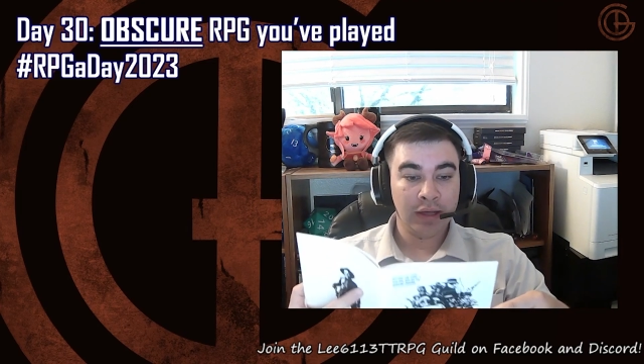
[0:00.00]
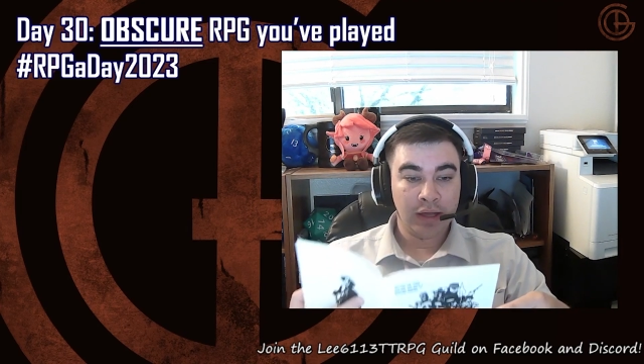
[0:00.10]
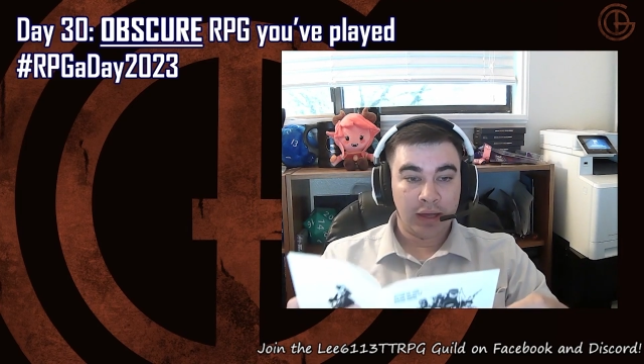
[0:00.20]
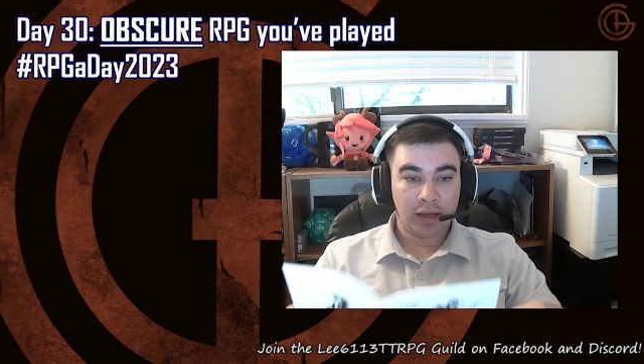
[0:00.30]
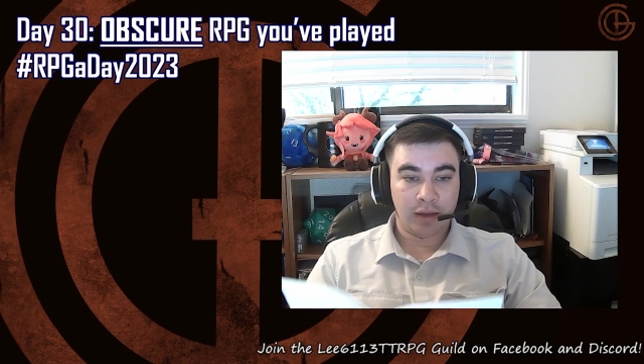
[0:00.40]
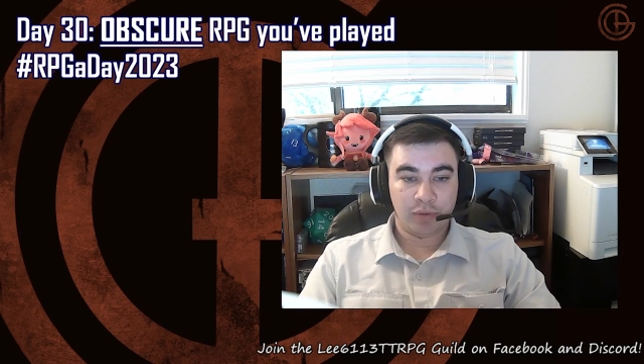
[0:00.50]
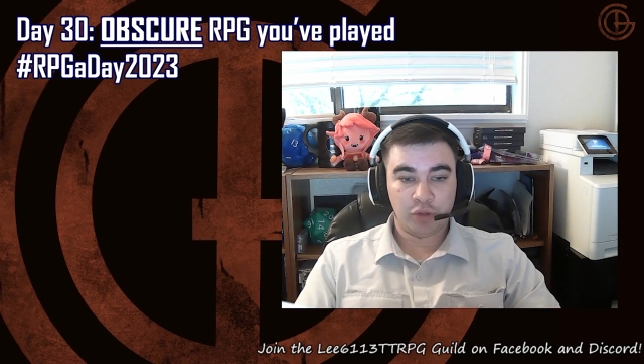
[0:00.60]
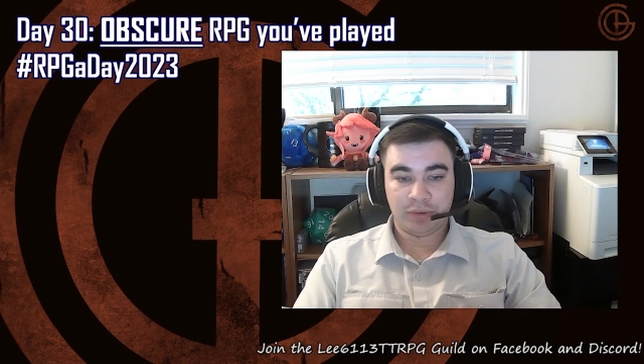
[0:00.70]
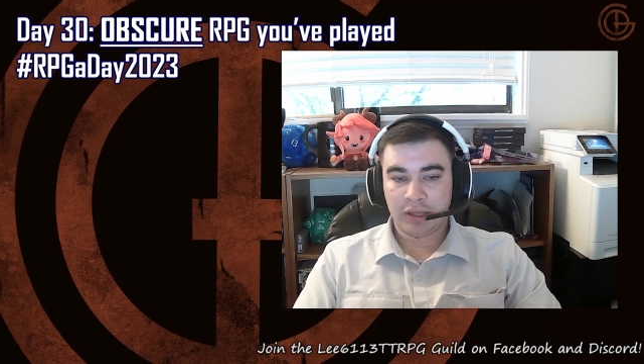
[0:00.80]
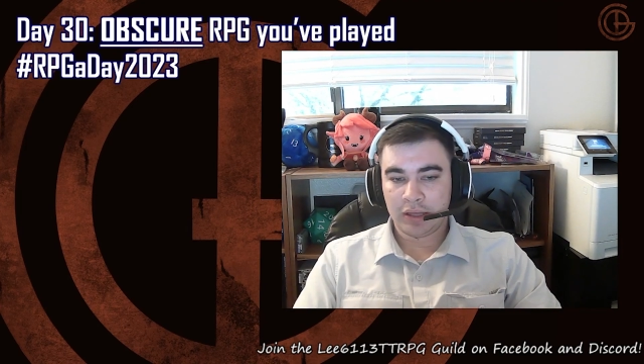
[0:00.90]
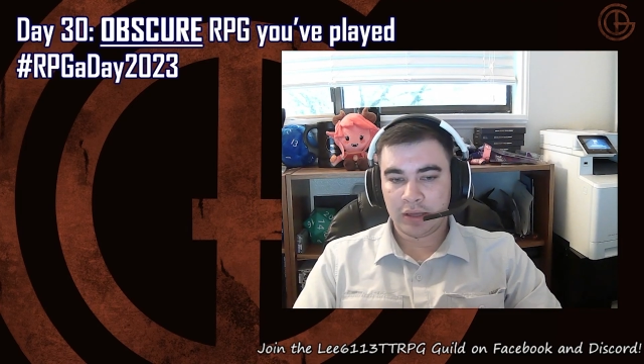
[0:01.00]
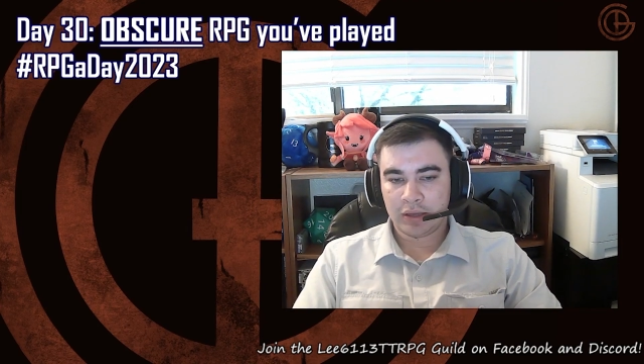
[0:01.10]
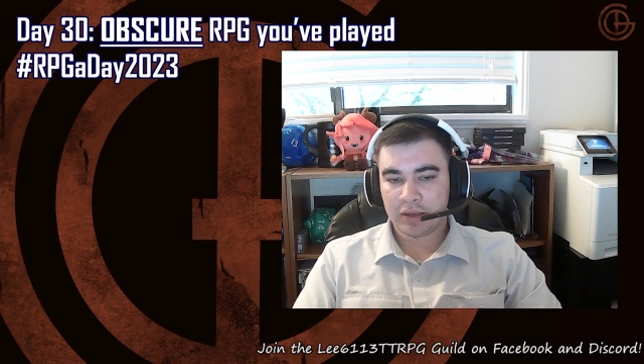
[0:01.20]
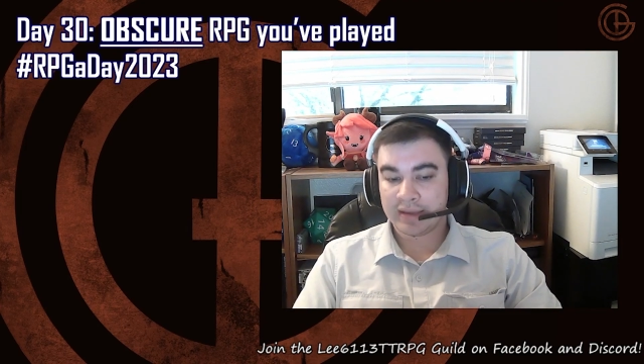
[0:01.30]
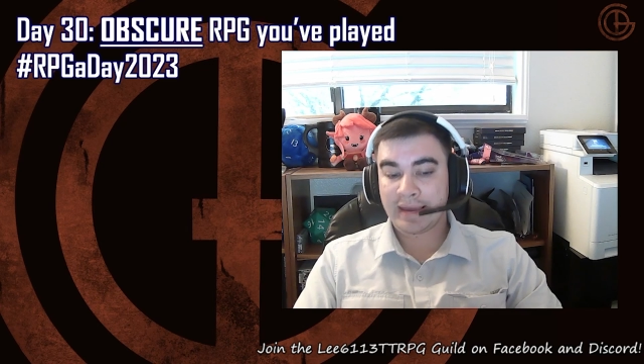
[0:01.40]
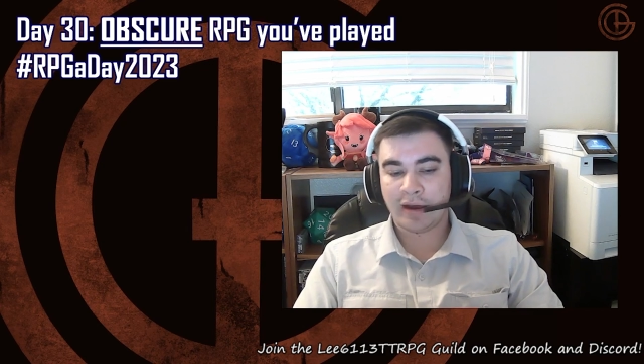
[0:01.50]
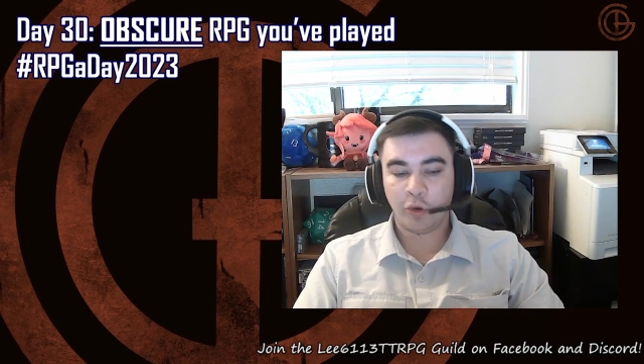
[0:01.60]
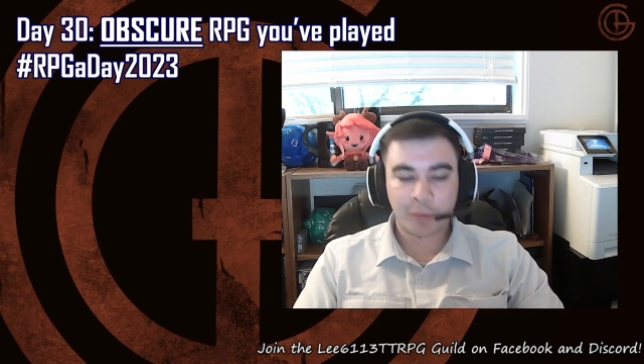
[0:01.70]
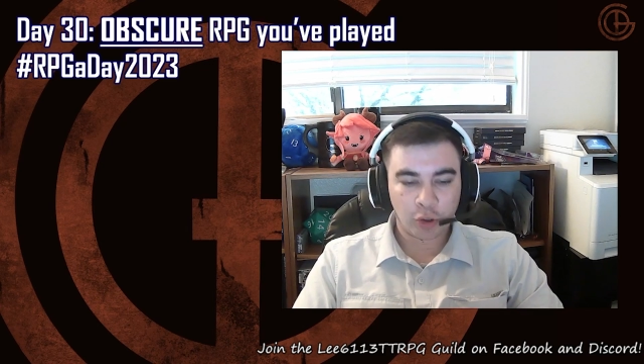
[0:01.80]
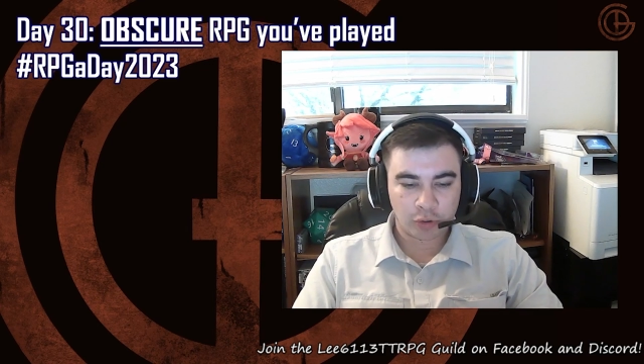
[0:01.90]
But you play a
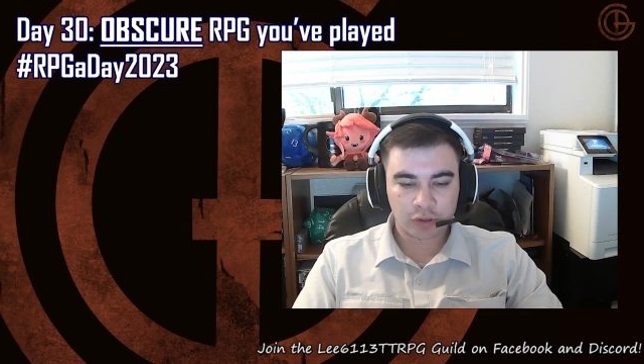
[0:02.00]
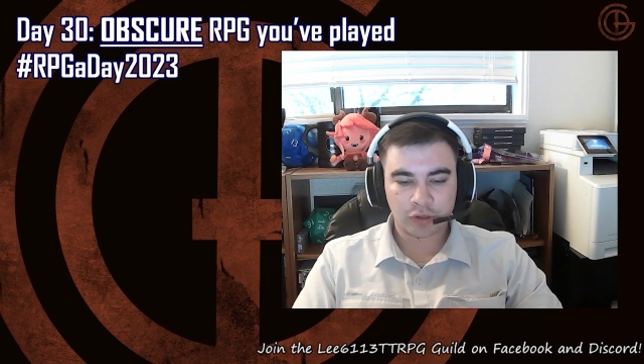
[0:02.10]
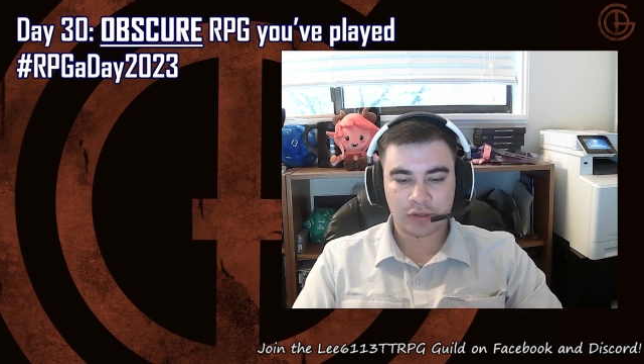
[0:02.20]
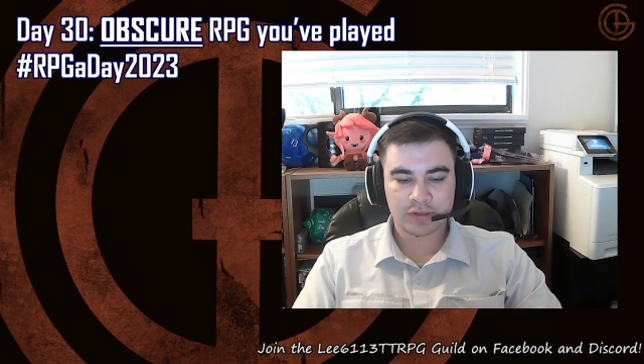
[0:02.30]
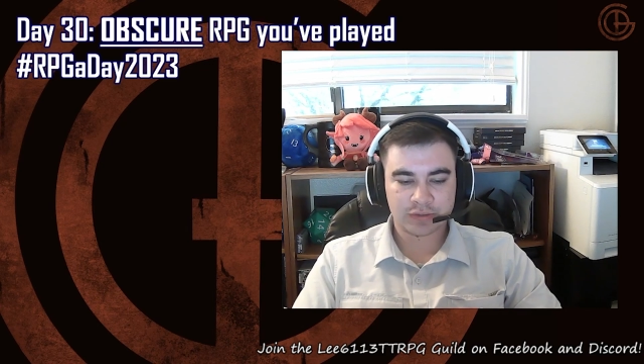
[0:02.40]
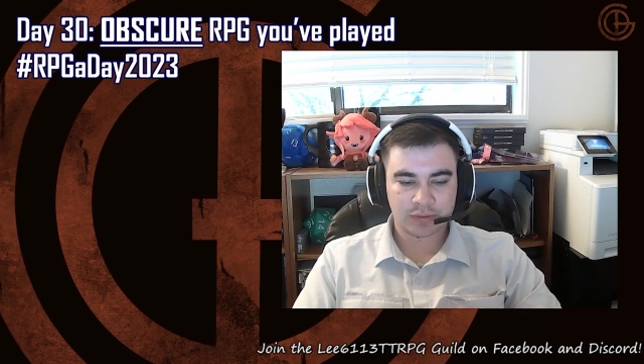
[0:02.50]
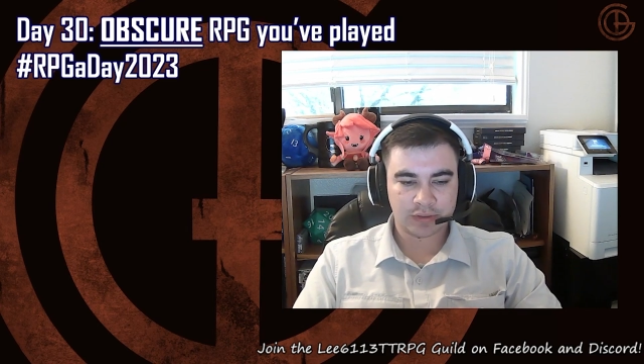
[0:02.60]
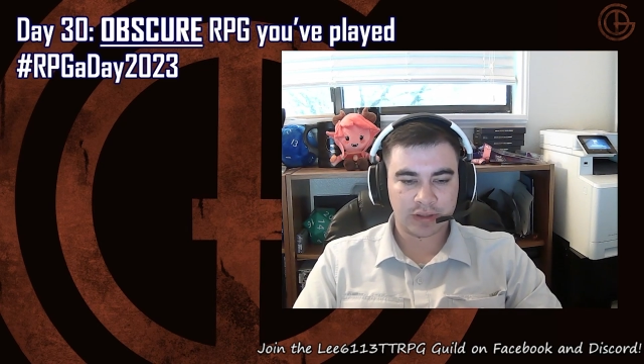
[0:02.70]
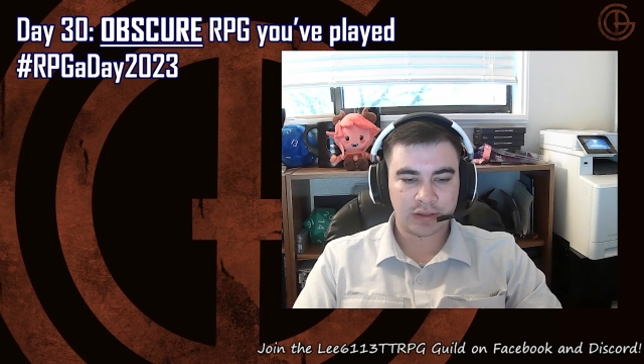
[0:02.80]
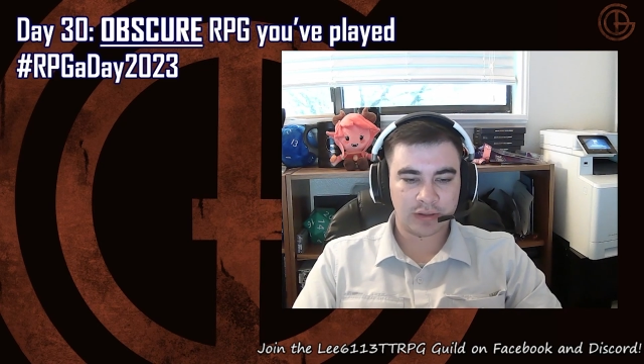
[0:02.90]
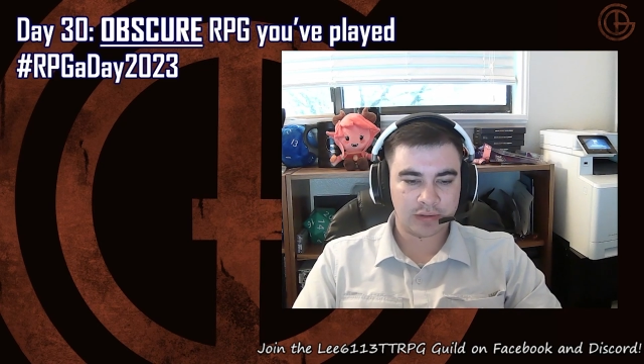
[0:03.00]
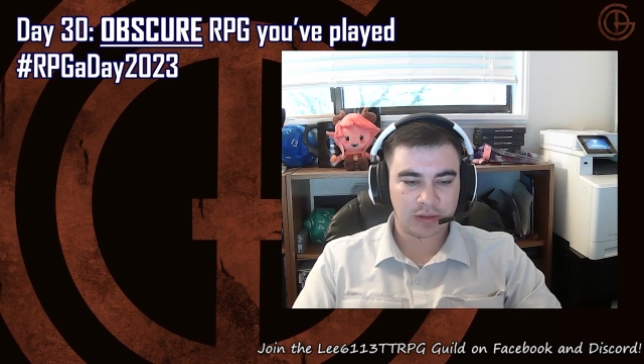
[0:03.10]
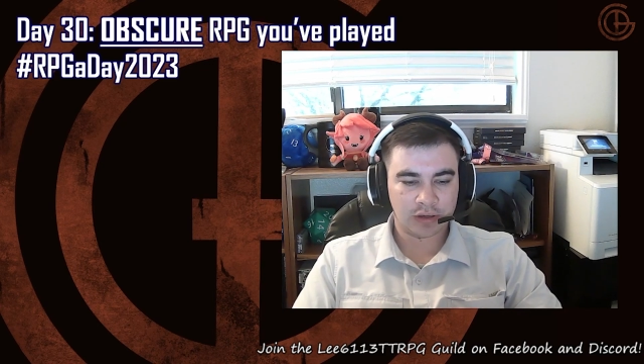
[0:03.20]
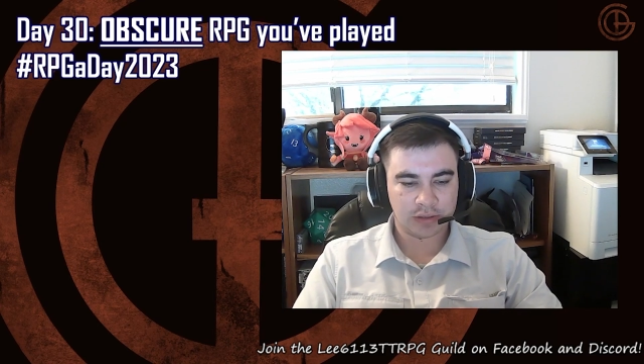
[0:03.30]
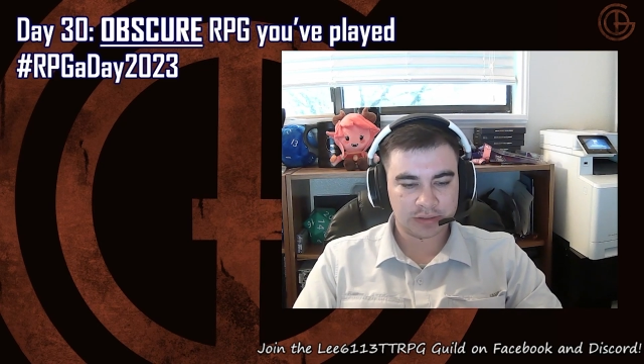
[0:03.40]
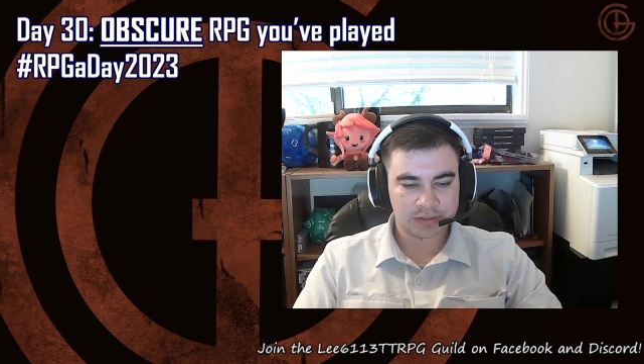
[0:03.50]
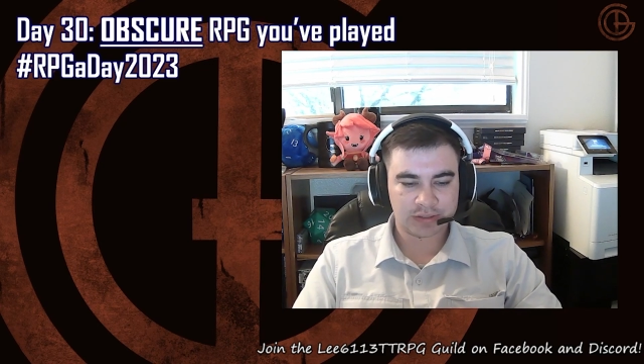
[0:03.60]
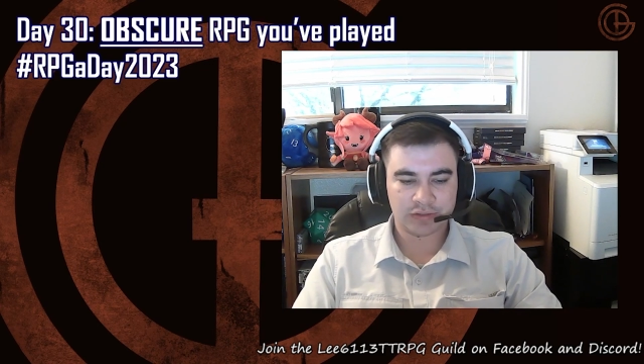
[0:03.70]
cowpoke is what they call it,